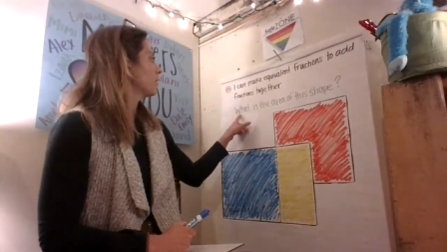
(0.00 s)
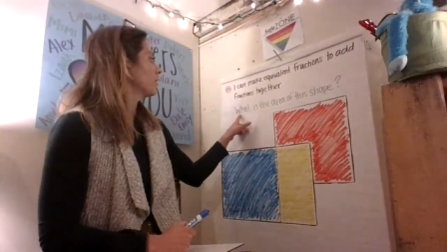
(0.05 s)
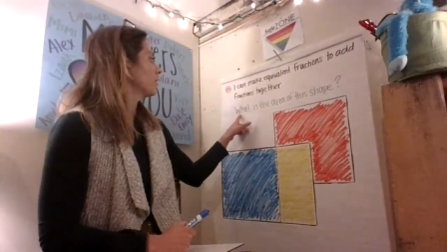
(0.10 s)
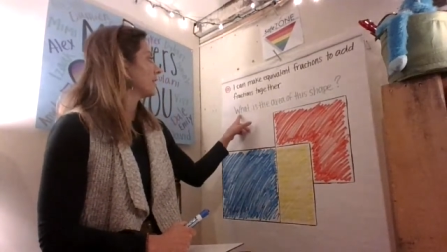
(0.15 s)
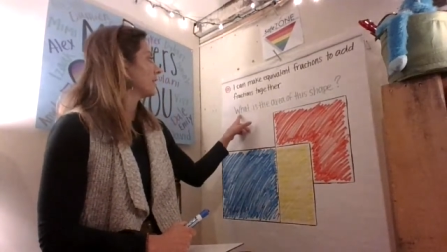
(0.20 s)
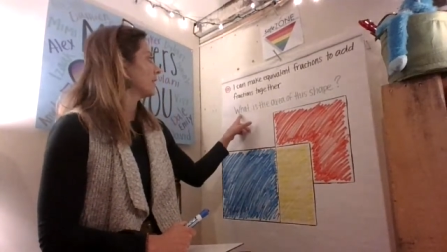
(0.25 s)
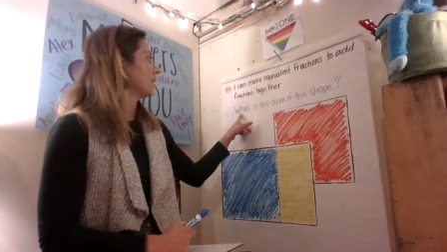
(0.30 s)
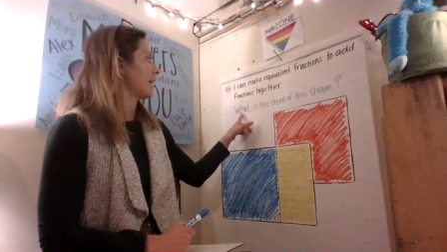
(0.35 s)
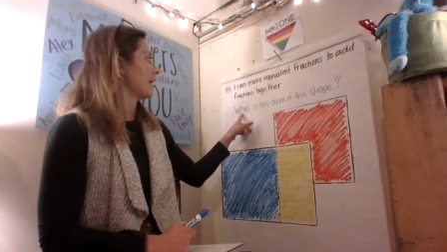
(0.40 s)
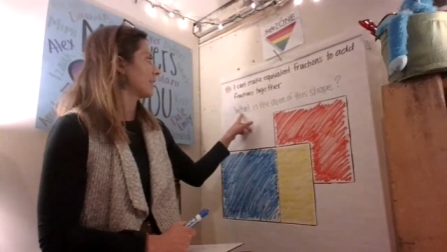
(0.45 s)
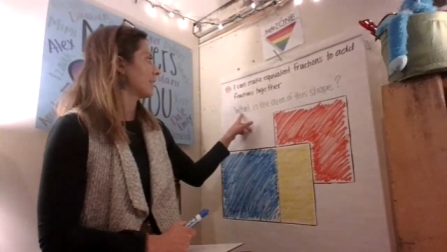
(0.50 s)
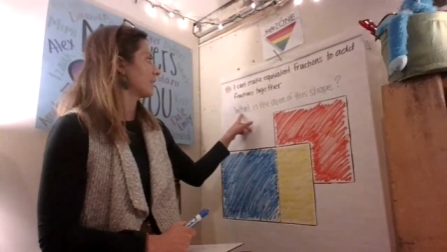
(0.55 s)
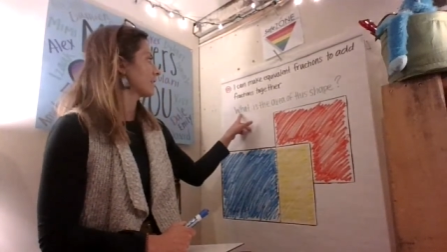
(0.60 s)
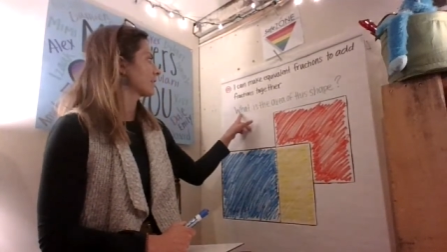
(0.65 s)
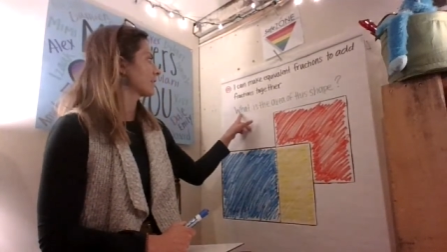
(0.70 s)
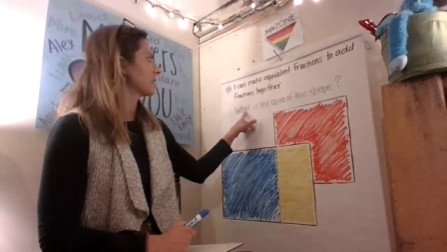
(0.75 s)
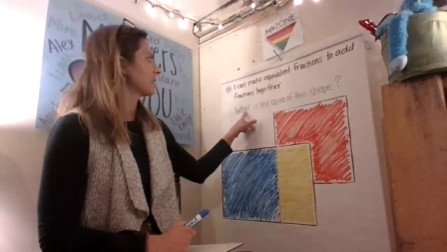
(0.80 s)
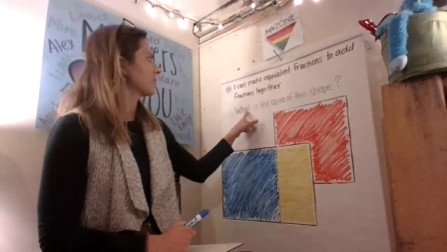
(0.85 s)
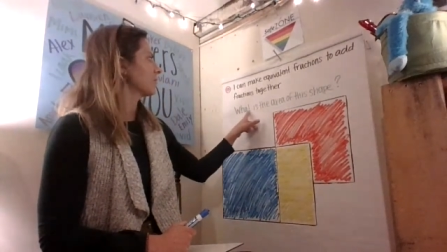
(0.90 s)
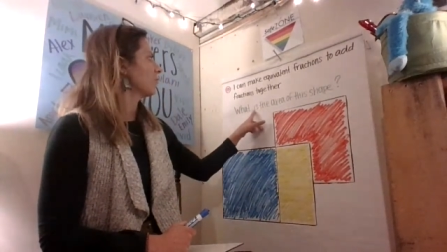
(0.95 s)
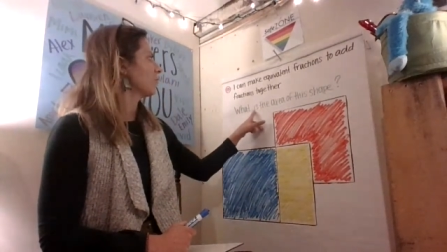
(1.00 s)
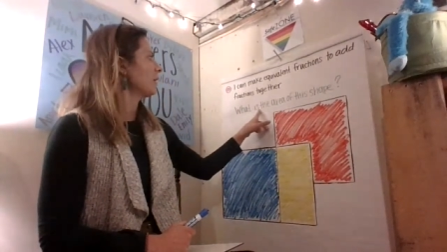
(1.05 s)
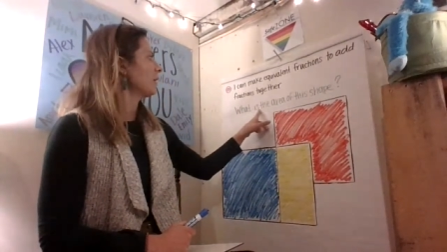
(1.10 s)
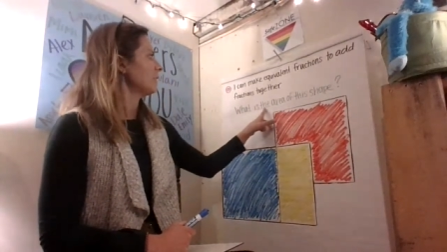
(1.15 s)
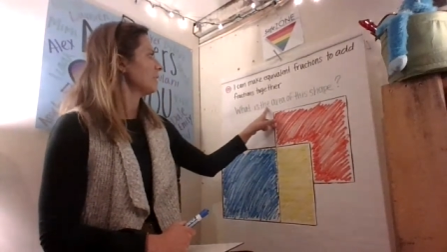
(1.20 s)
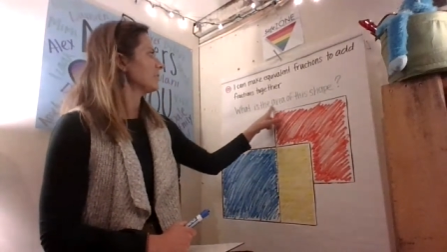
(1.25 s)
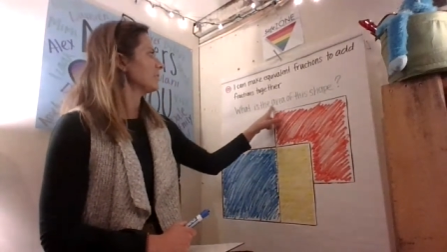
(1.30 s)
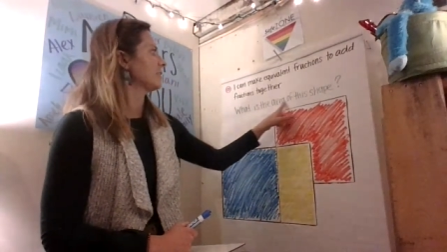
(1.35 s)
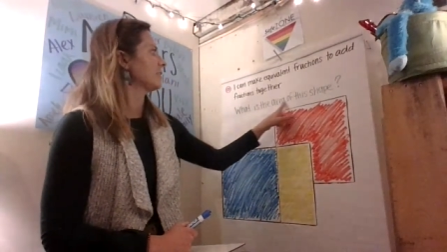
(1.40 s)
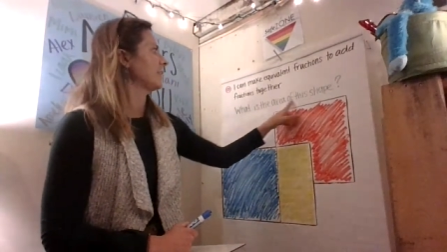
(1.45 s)
And it asks, what
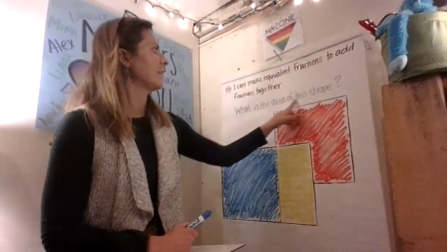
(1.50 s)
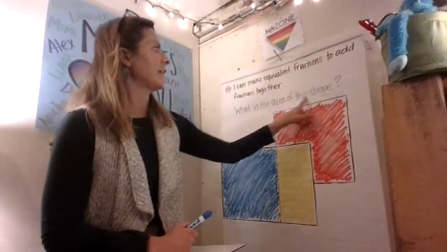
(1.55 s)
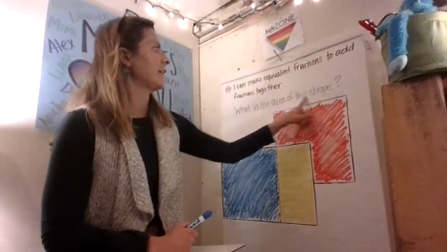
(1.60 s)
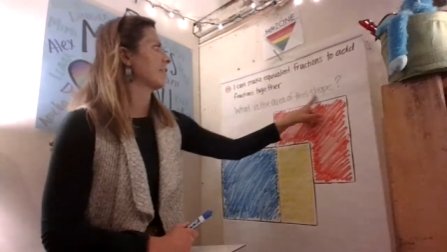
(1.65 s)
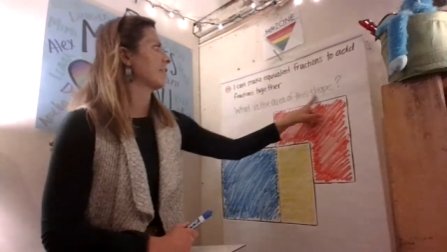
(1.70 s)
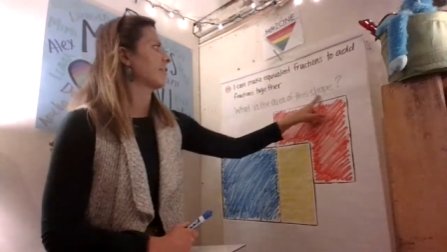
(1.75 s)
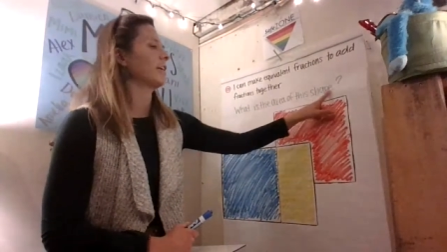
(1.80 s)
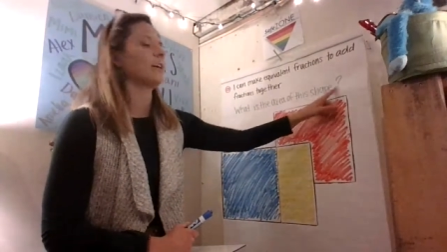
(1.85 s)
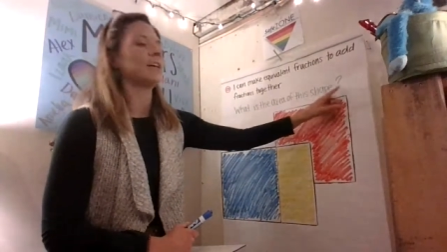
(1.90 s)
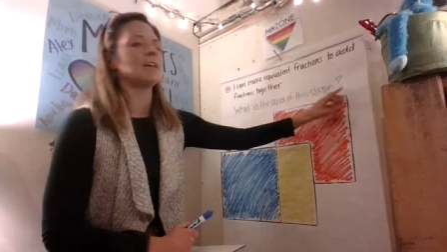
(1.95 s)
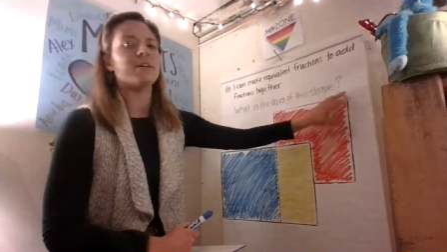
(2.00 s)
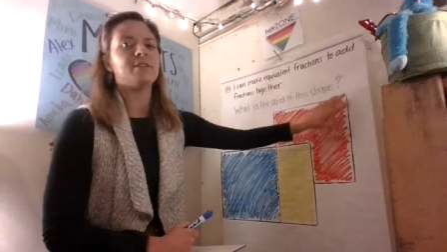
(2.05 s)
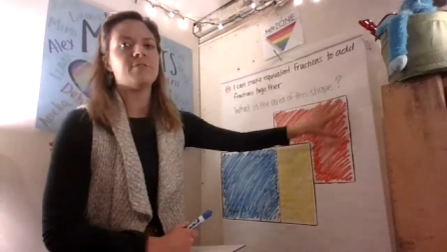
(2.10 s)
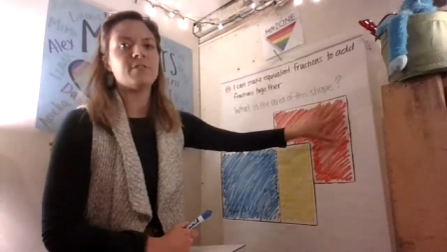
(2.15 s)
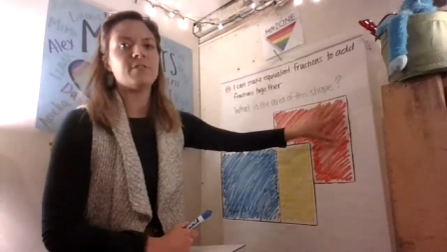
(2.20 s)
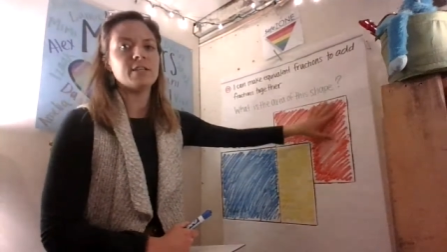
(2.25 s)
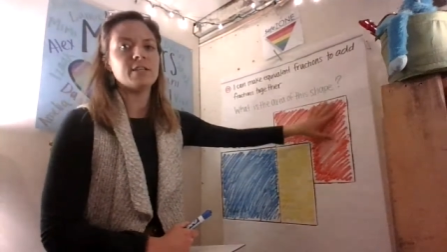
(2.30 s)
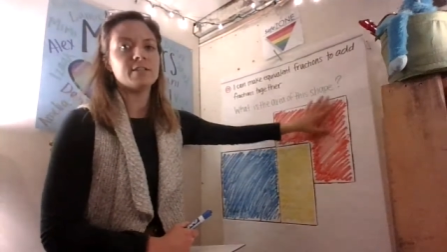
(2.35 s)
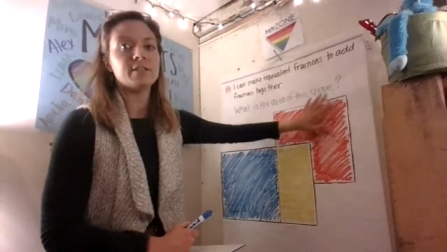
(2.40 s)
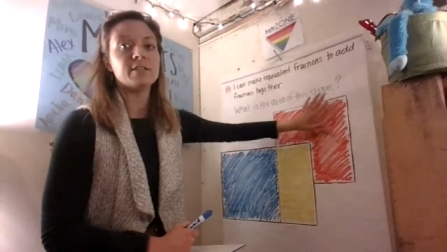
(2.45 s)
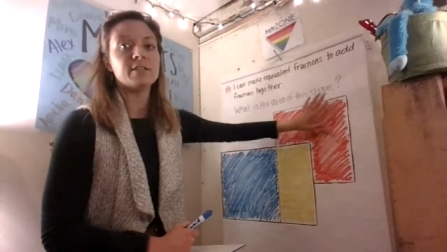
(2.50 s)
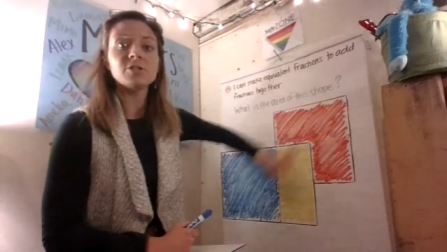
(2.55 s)
is the area of this